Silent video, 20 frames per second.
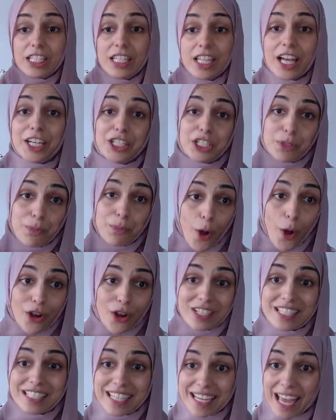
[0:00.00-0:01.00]

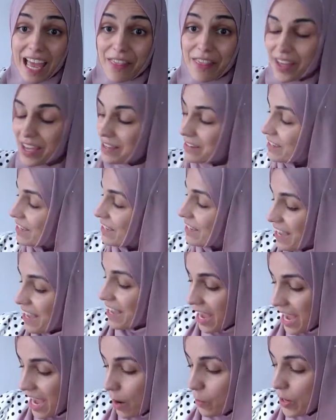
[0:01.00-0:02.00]
lunchbox together.
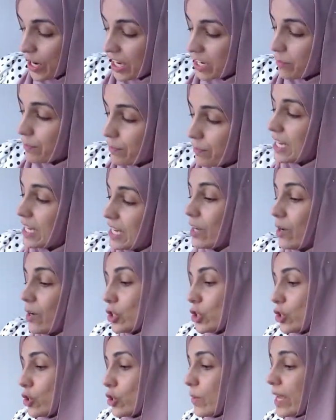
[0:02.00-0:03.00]
And we're going to be
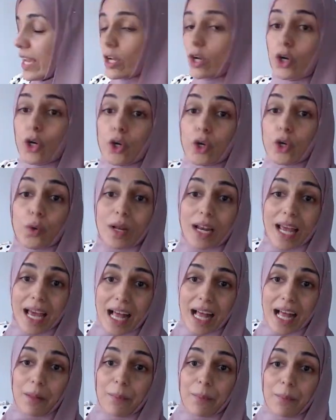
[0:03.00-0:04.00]
doing Who Will
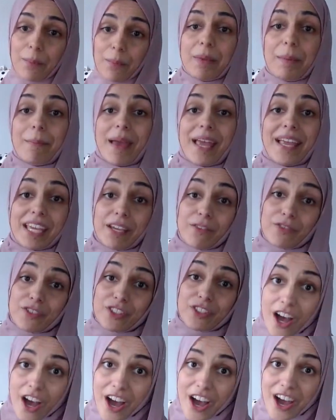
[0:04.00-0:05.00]
Help Me Make
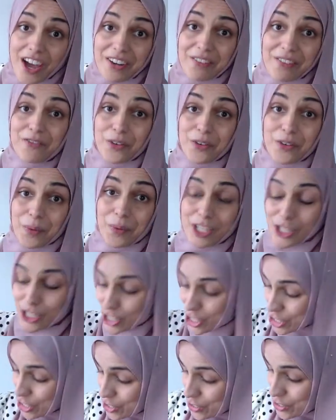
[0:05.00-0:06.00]
Iftar for week
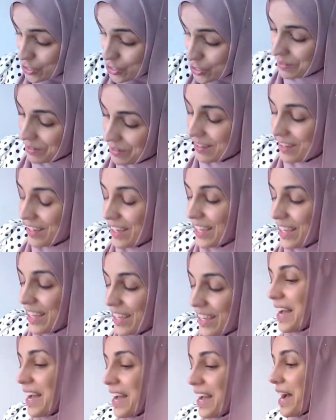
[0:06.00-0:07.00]
2.
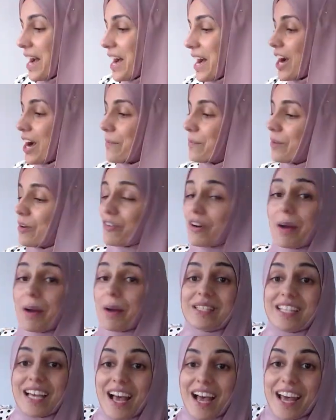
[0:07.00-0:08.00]

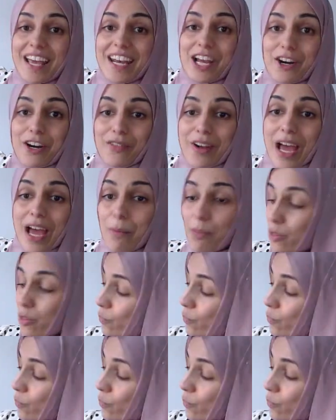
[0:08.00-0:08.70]
Ramadan Around